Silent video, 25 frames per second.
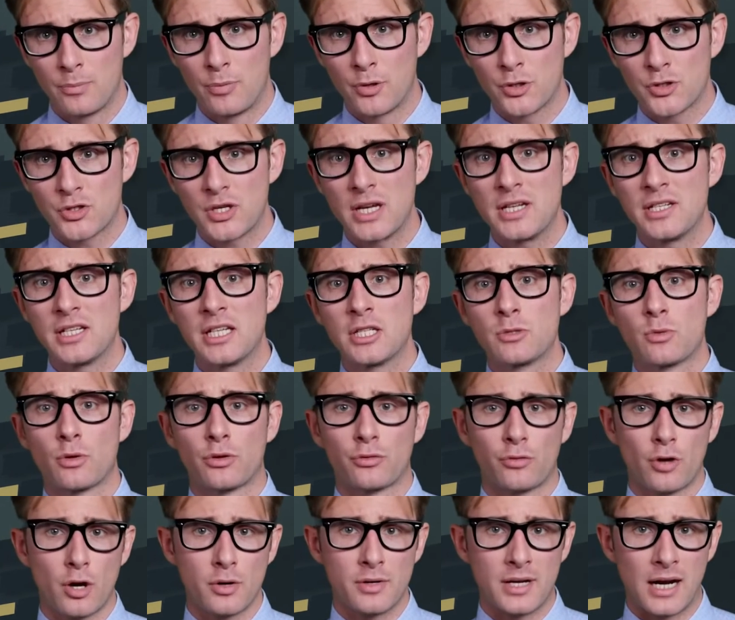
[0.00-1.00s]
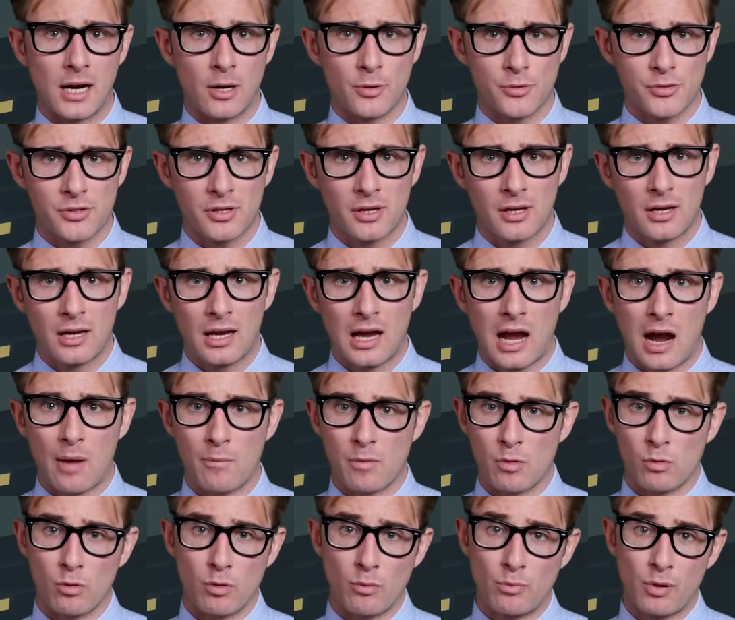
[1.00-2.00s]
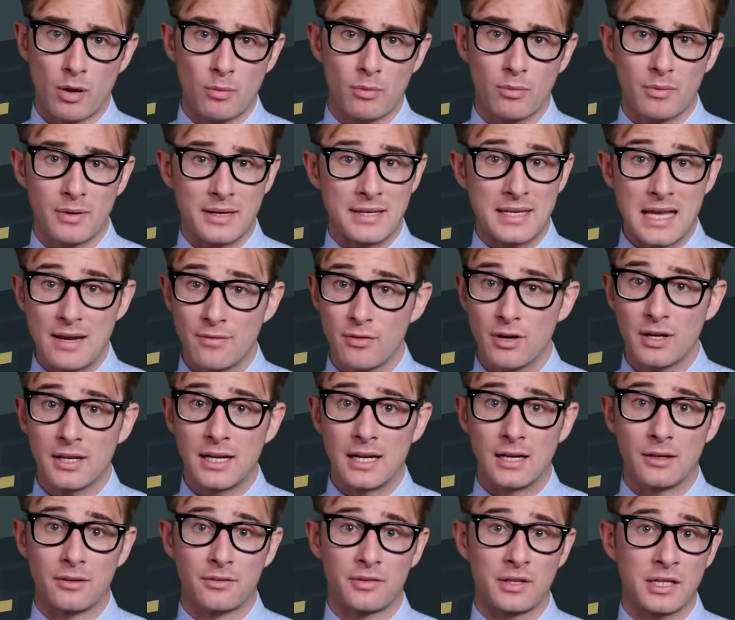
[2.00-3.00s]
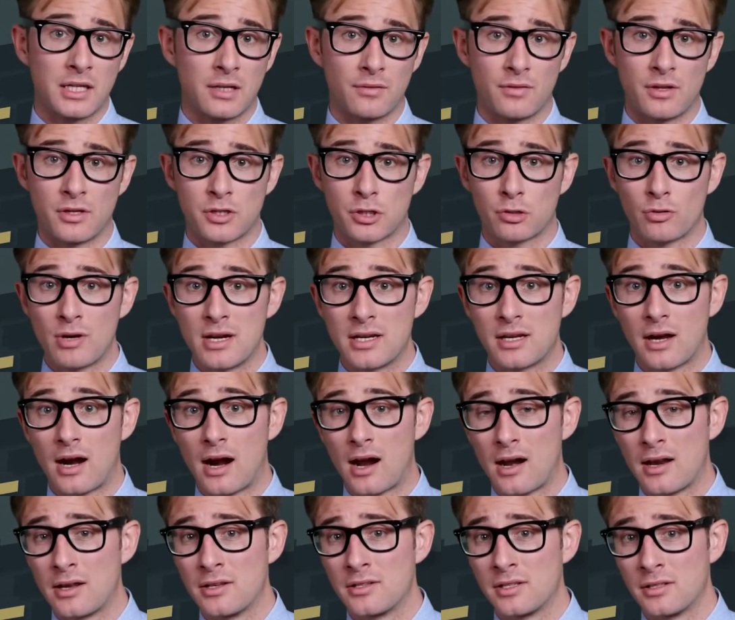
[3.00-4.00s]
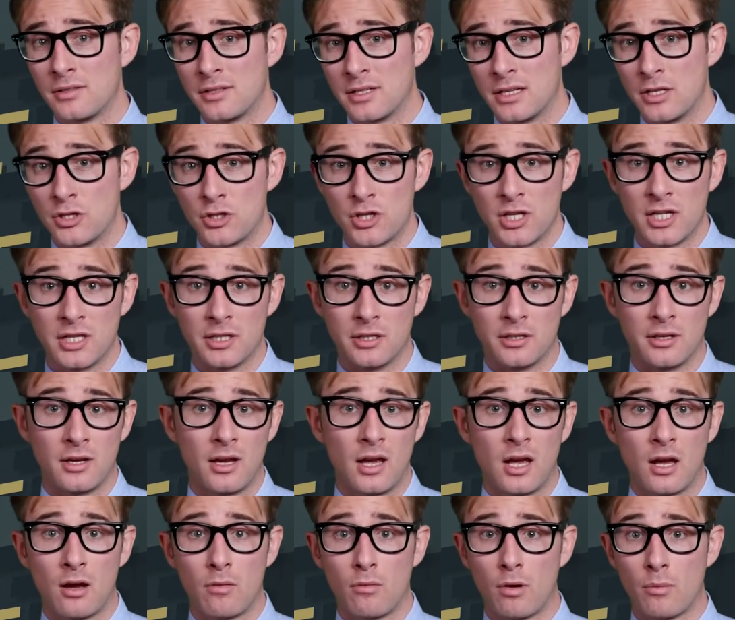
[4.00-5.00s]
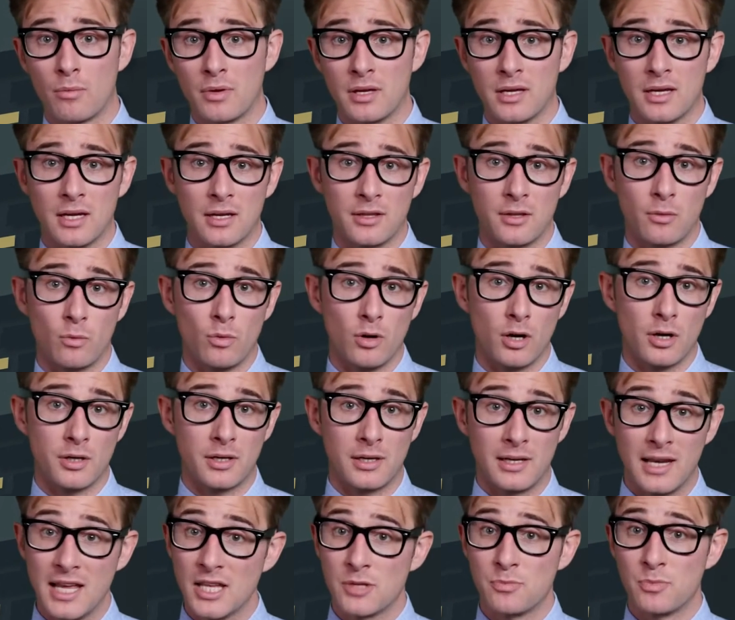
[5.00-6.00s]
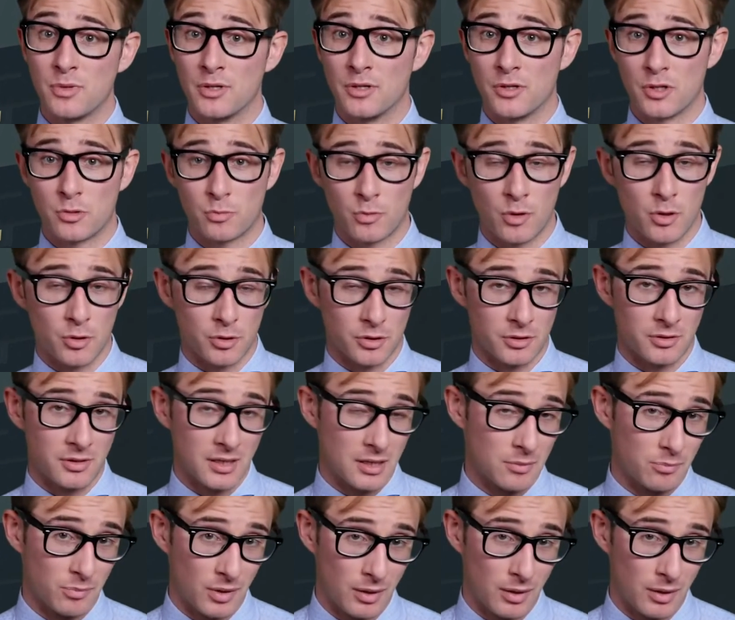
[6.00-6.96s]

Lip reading: The proceedings were thrown out, and we will probably never again think of this Greek island in the Aegean when we hear the word lesbian spoken in